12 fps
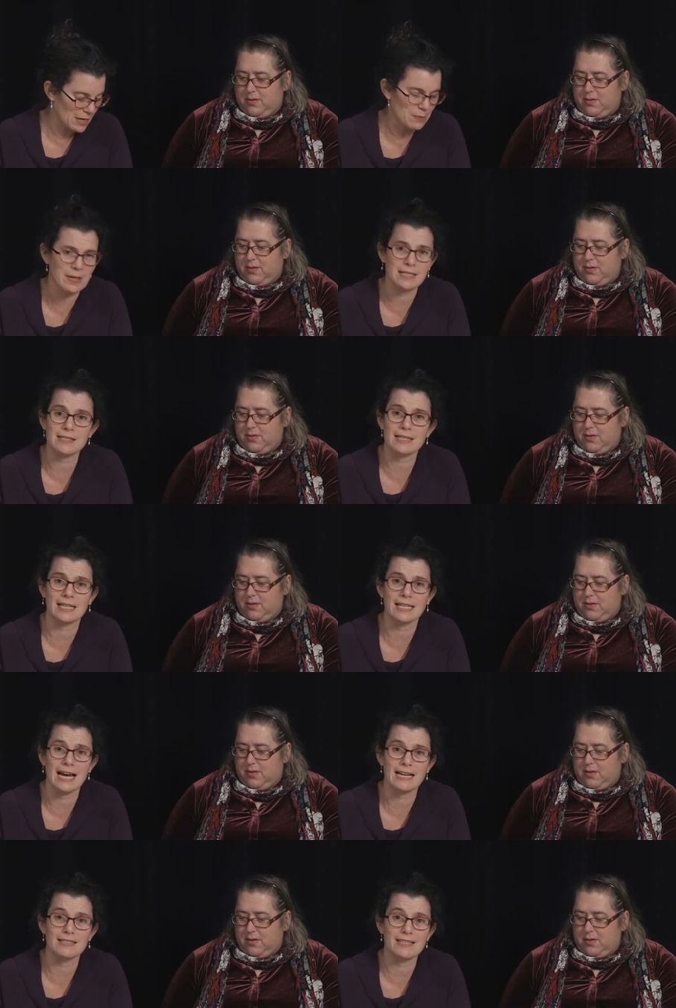Speaker 1: pigments can
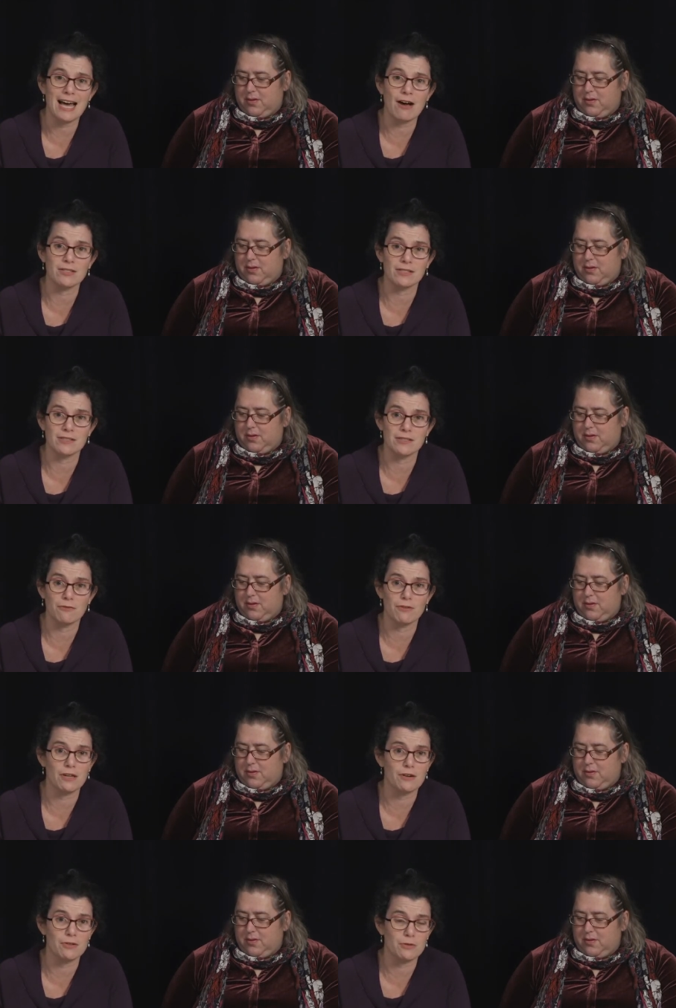last thousands of
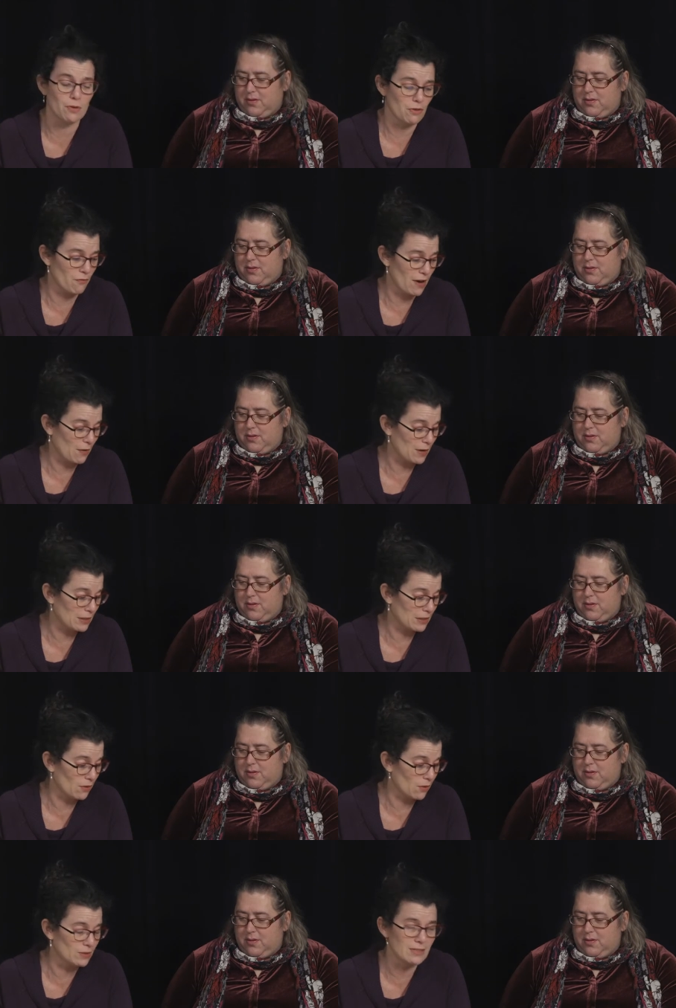years with very
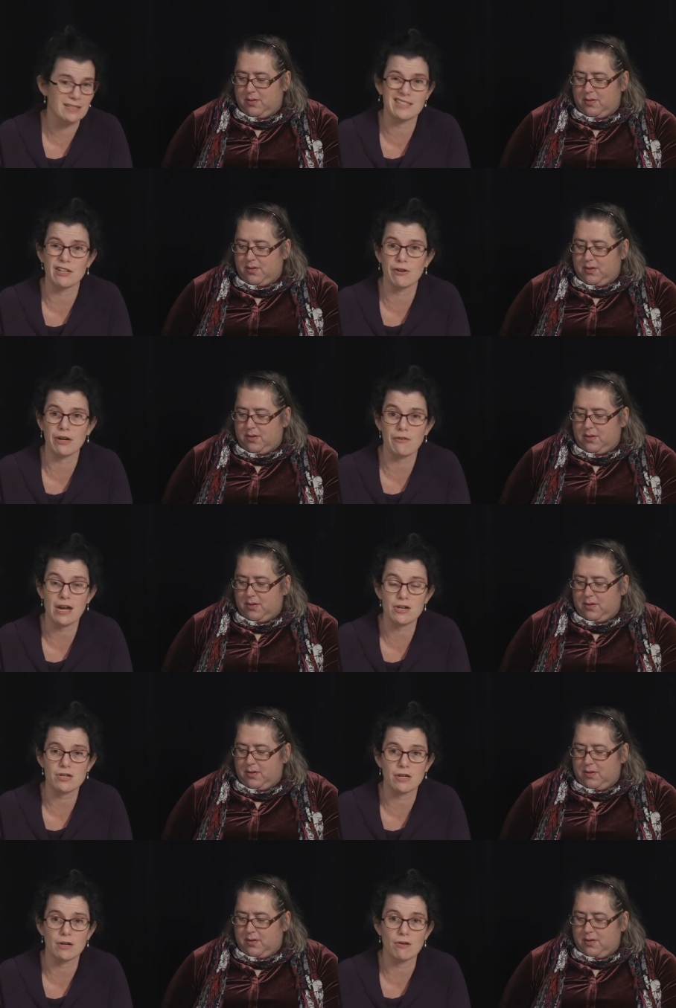little
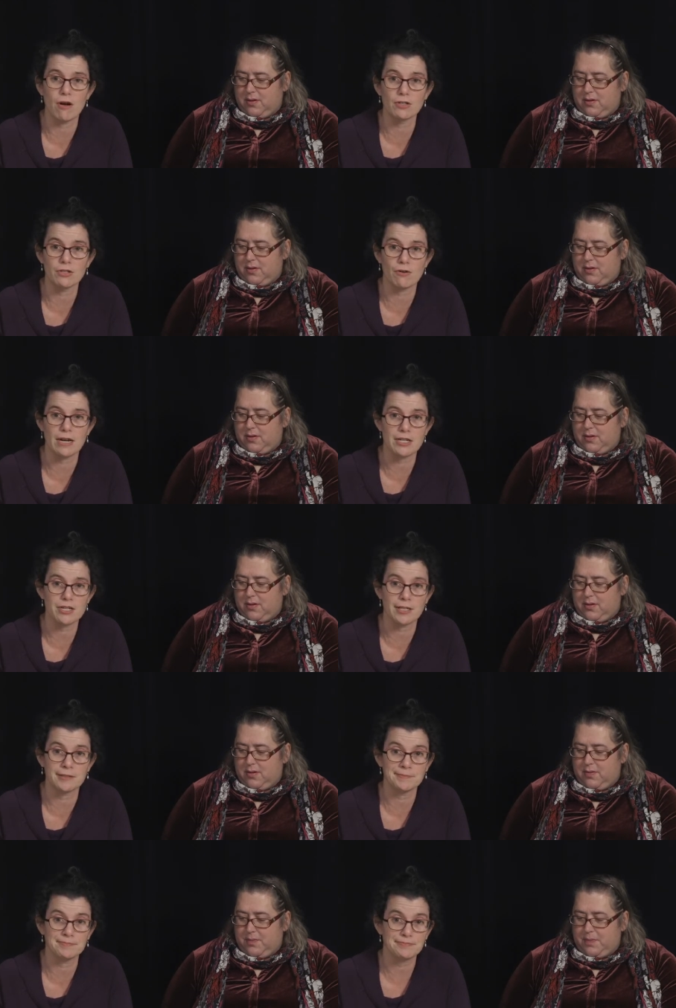deterioration or
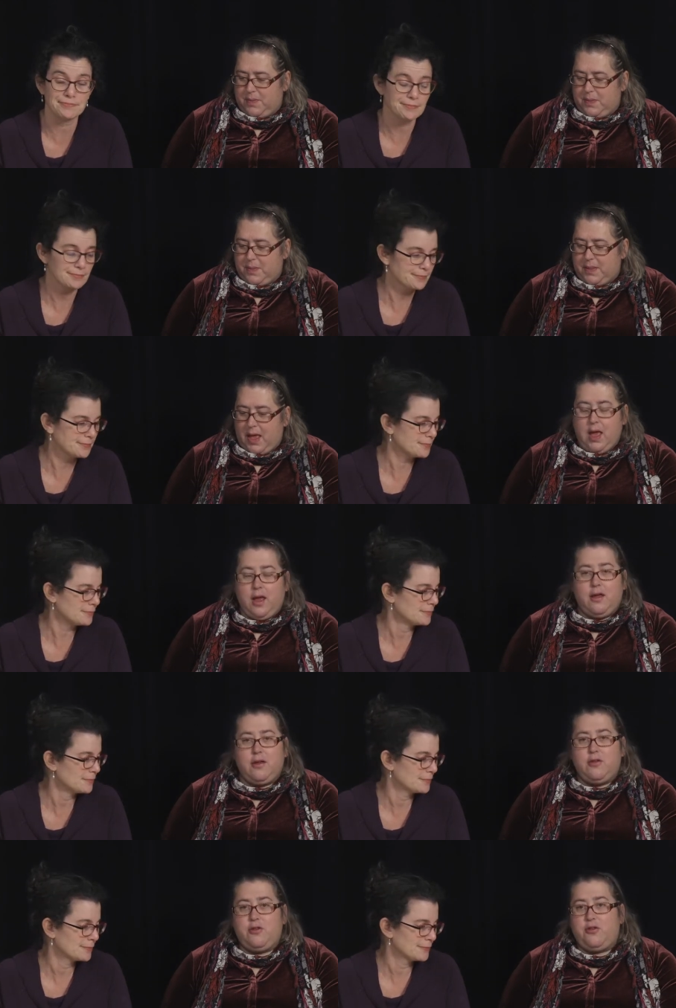alteration.
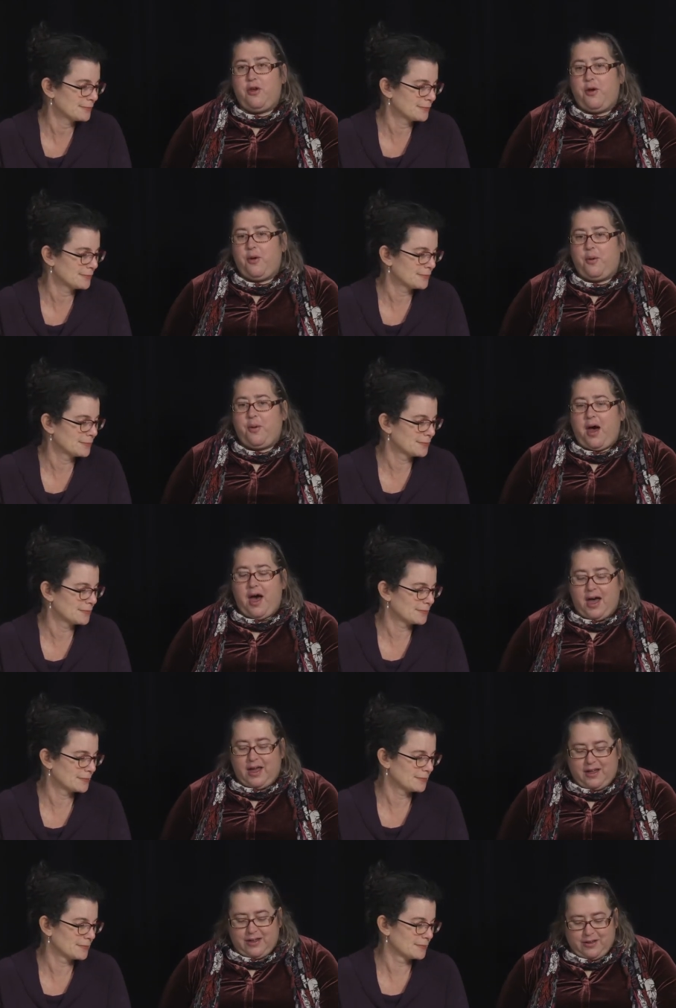
Speaker 2: So,
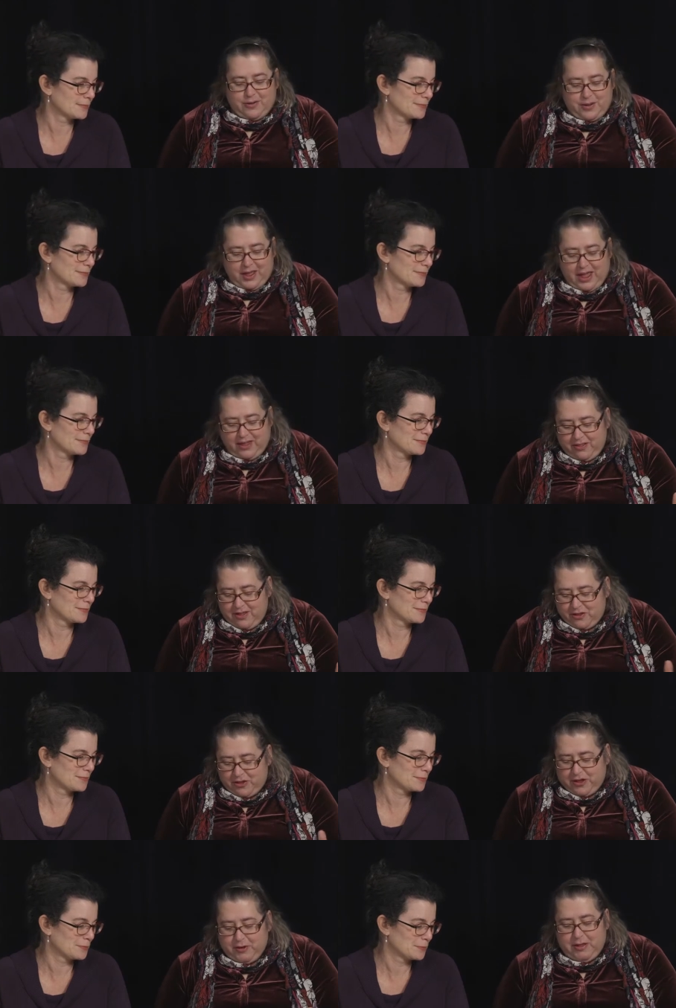uh, in
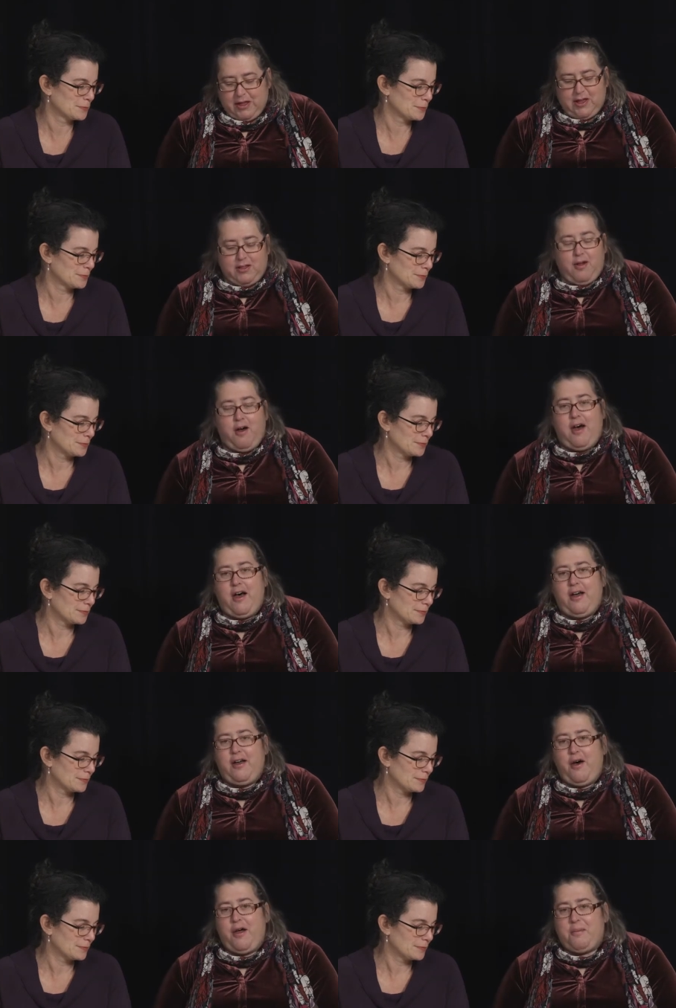this unit uh,
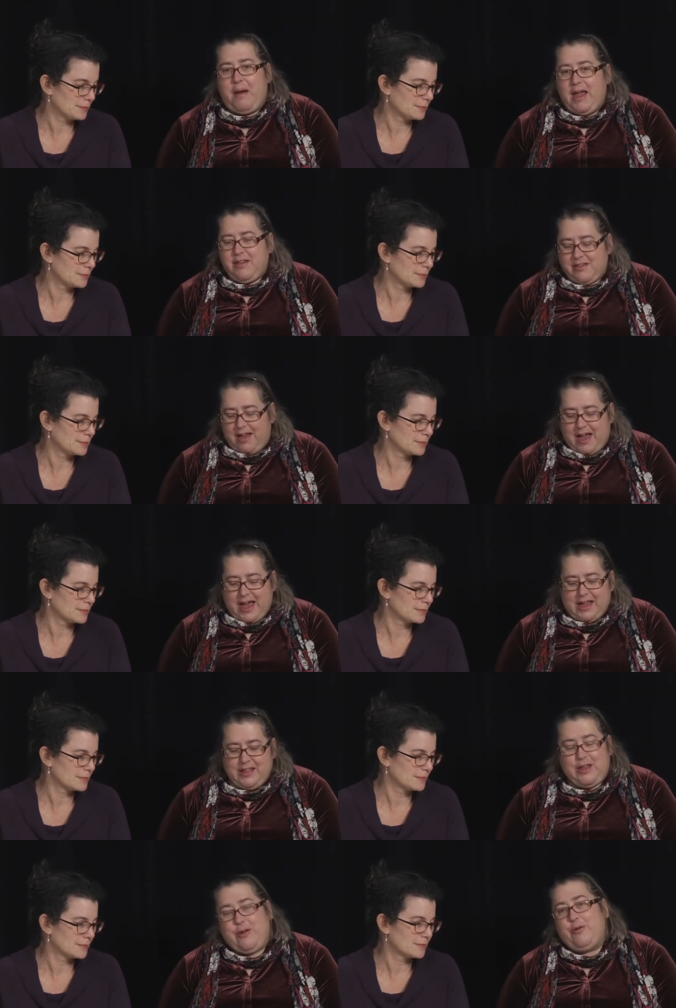on my
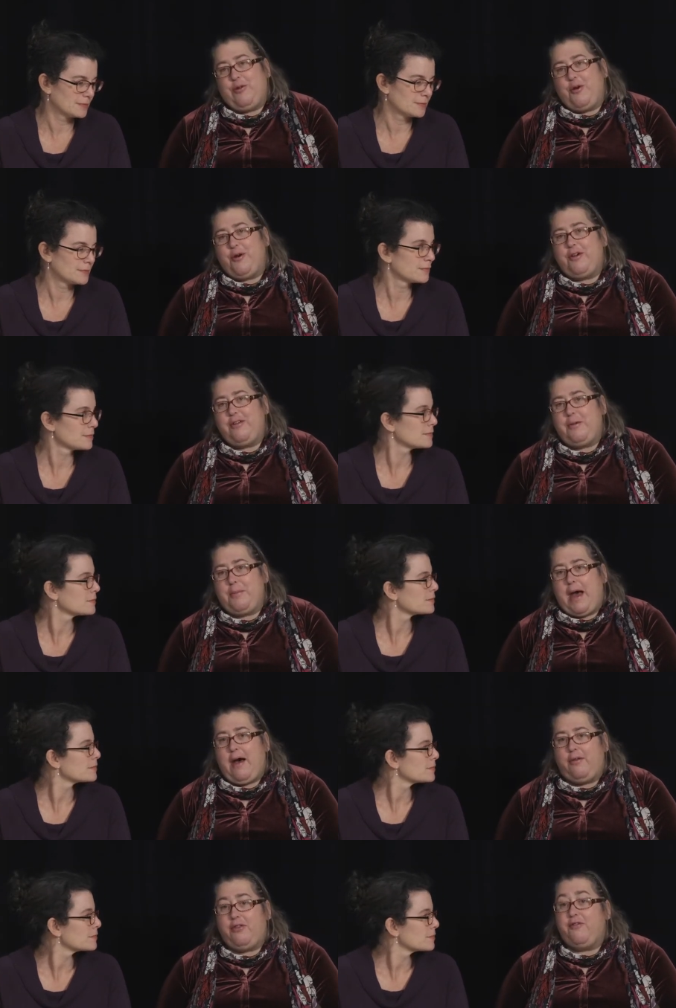side, you learned
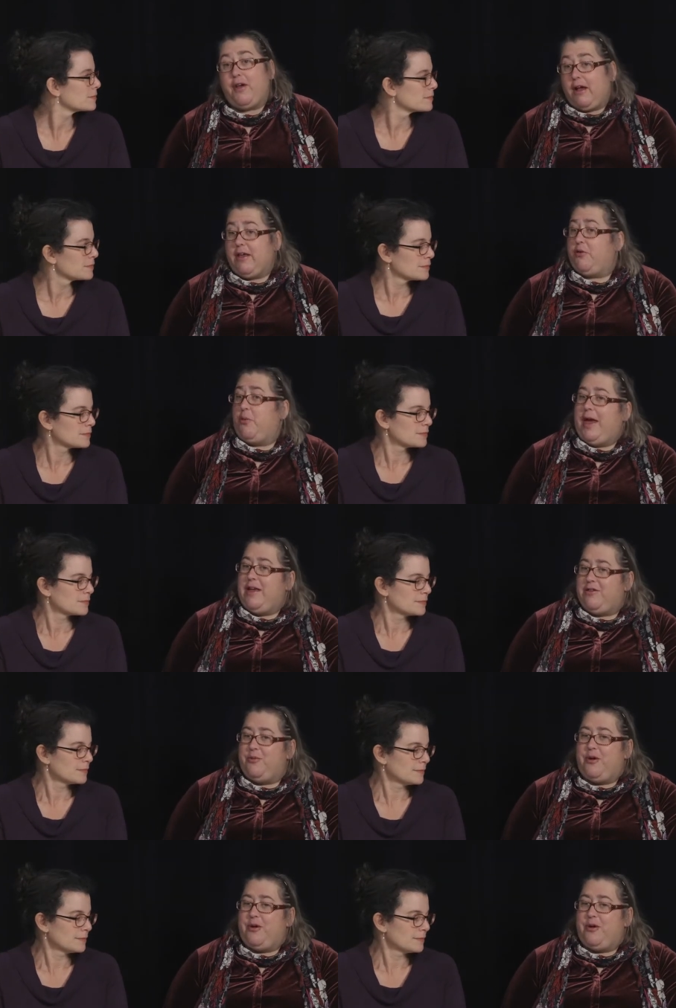about the various ways